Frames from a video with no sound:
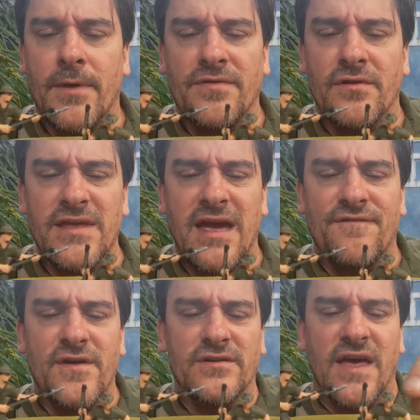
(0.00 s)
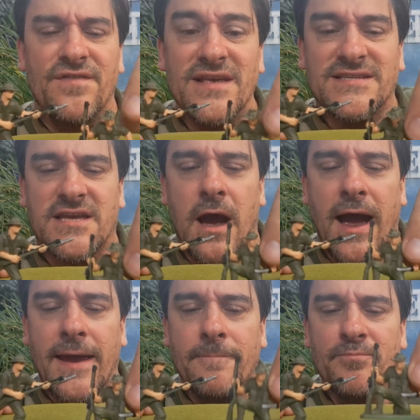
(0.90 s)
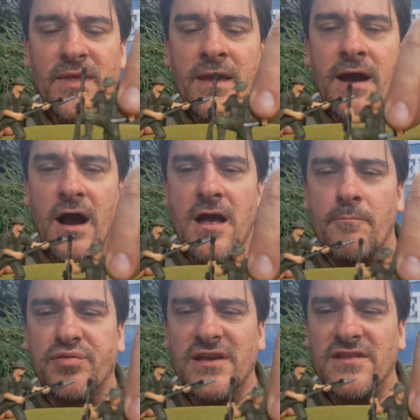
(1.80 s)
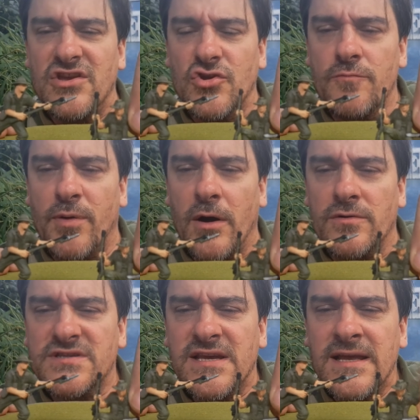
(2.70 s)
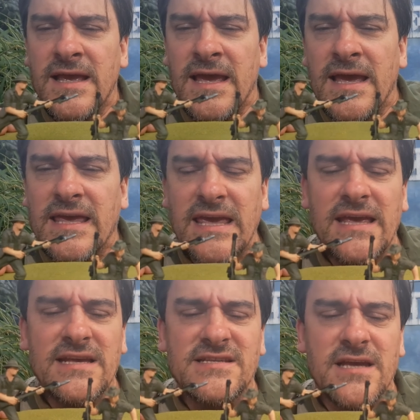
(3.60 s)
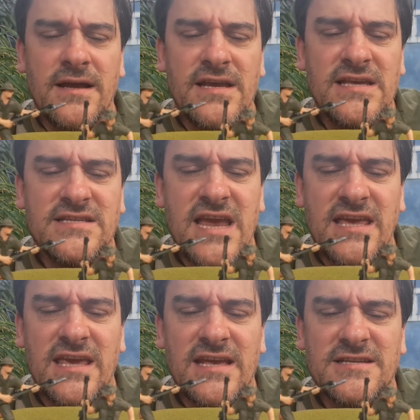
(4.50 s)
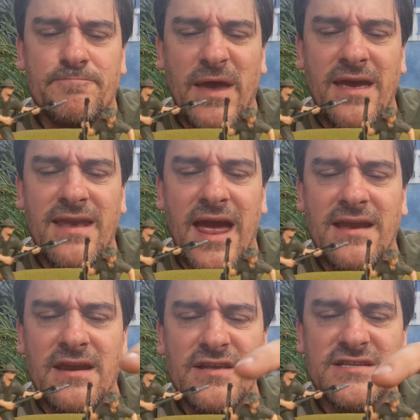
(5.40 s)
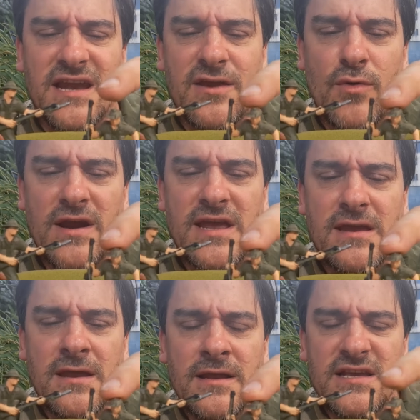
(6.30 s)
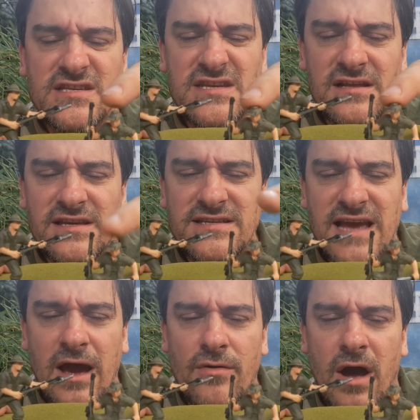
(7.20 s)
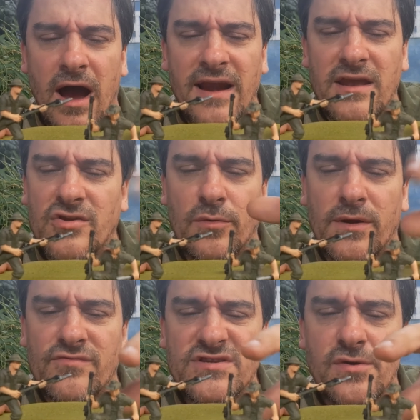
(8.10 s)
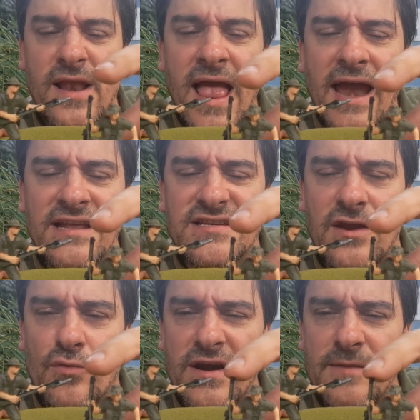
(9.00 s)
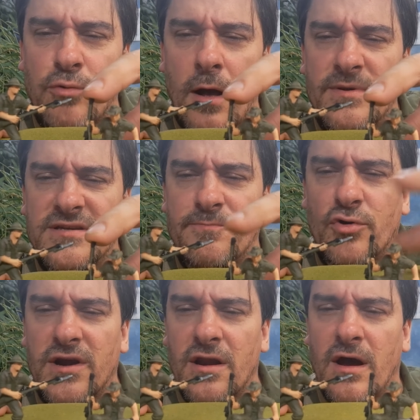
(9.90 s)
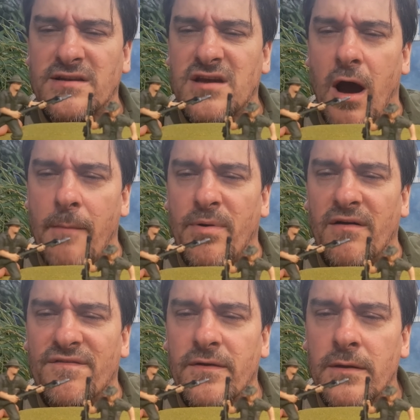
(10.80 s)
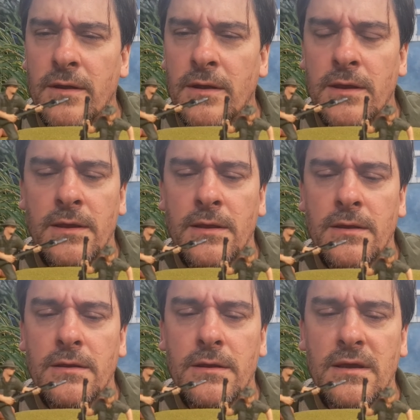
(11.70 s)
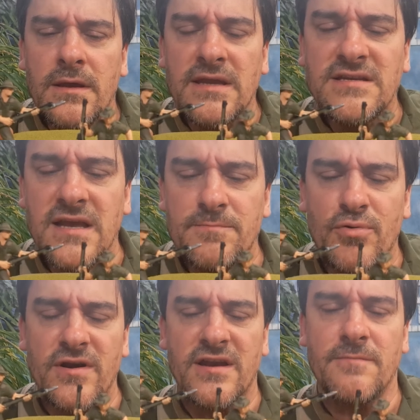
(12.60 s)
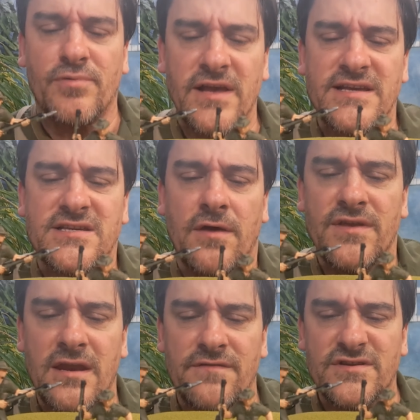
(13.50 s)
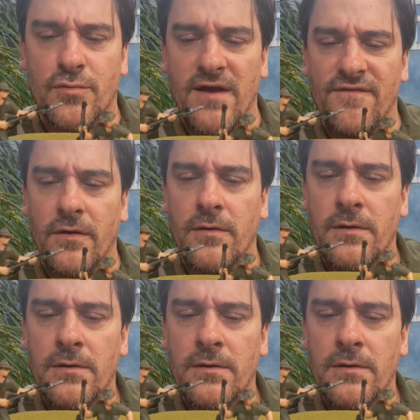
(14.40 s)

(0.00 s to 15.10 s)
the Leanne field, and this guy, a completely new pose, he's taking his bayonet and he's getting ready. He's kneeling down, hiding, doing whatever he's doing, and he's getting ready probably to put it on top of, and to put it into place on the end of his rifle.